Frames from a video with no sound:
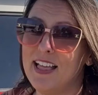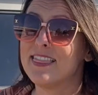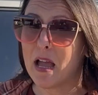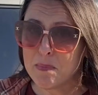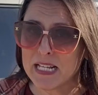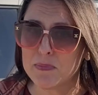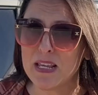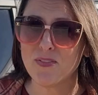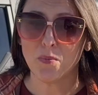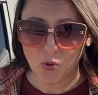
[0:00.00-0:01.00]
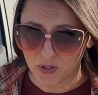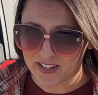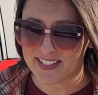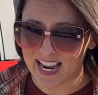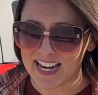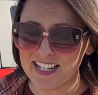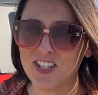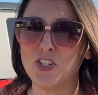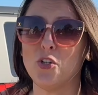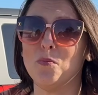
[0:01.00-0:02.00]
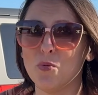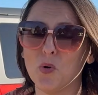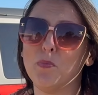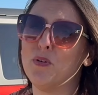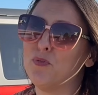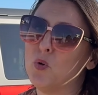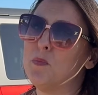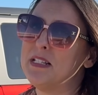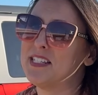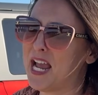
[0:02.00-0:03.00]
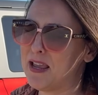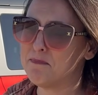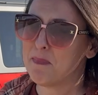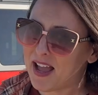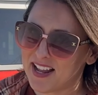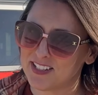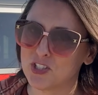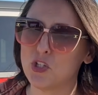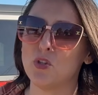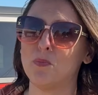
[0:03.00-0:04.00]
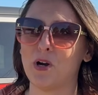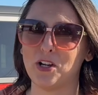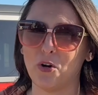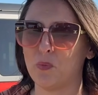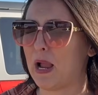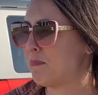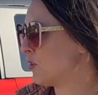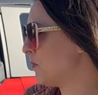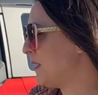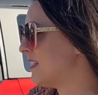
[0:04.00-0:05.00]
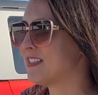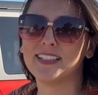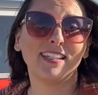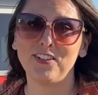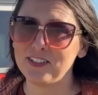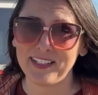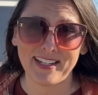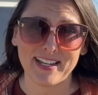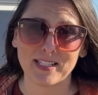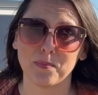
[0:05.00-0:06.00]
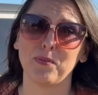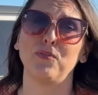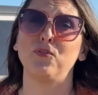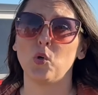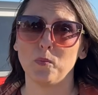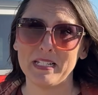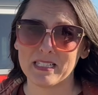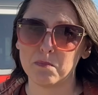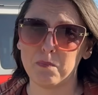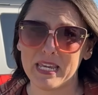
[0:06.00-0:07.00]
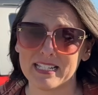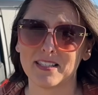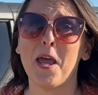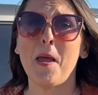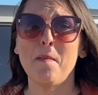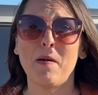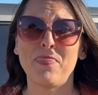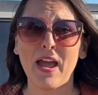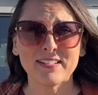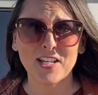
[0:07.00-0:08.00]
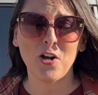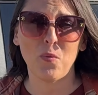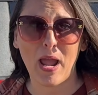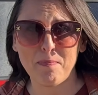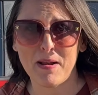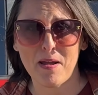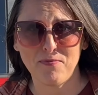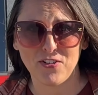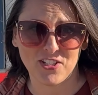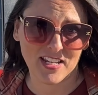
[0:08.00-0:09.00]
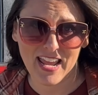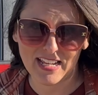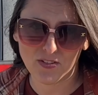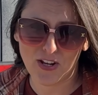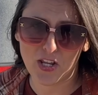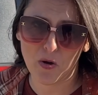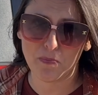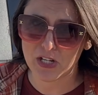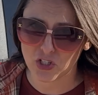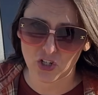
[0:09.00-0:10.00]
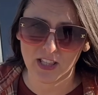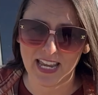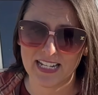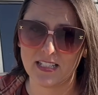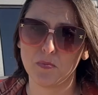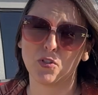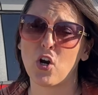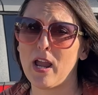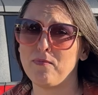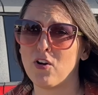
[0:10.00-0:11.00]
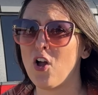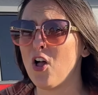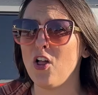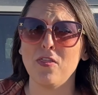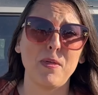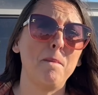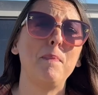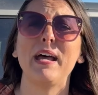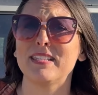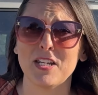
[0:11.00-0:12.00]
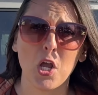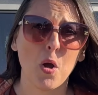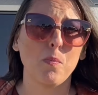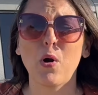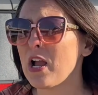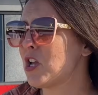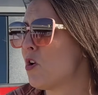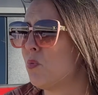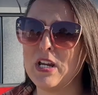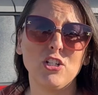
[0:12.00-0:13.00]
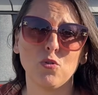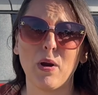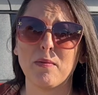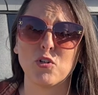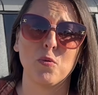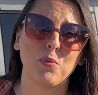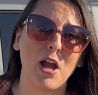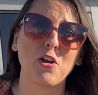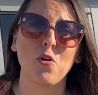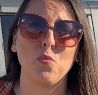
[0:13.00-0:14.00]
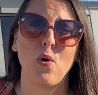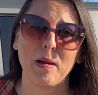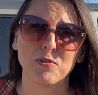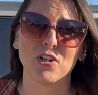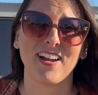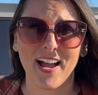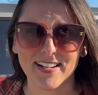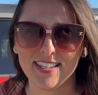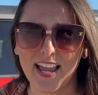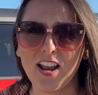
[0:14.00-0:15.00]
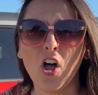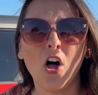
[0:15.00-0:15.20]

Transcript: That makes me even more excited to do more performance type mods to the Bronco Raptor because clearly it's a performance beast. But that's gonna wrap it up for today's video. Be sure to like and subscribe for all the best Bronco, Ranger Raptor, and Bronco Raptor content.